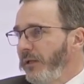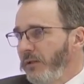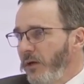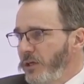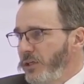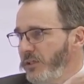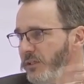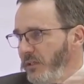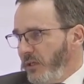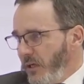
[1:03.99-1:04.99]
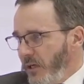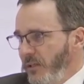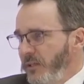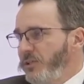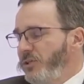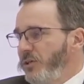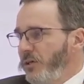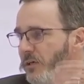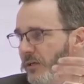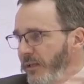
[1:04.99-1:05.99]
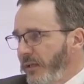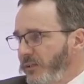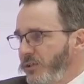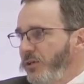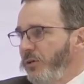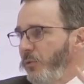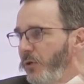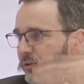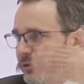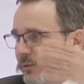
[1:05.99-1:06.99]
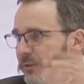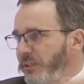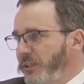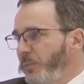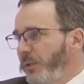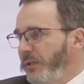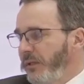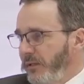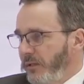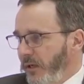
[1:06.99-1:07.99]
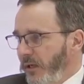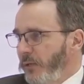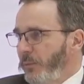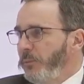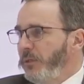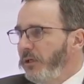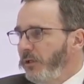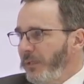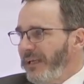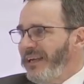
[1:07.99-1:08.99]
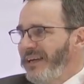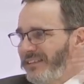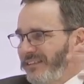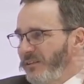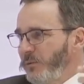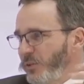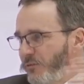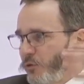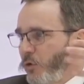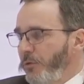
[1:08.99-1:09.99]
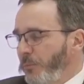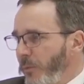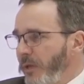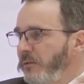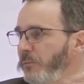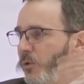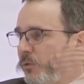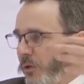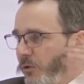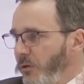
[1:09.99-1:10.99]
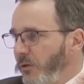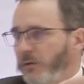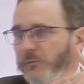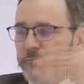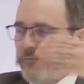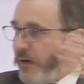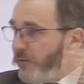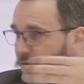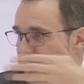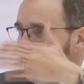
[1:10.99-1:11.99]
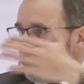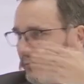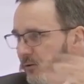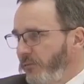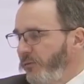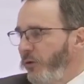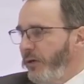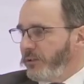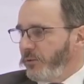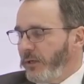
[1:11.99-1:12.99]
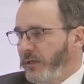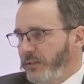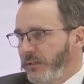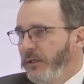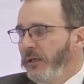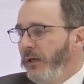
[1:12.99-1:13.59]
And not just this year and next year, we also anticipate that there might be a little bit less in terms of growth momentum when we look 5 years out at our forecast horizon.